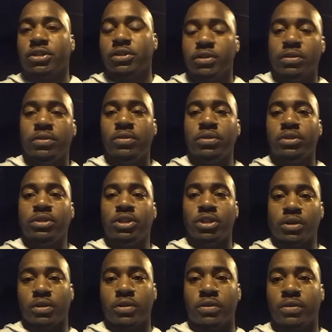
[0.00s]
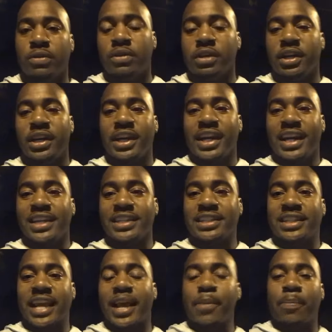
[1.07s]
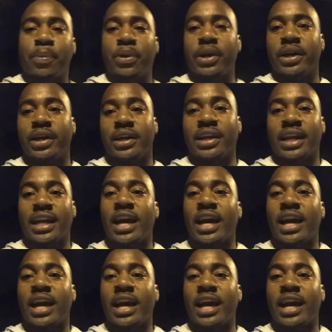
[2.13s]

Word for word: to do is stay put.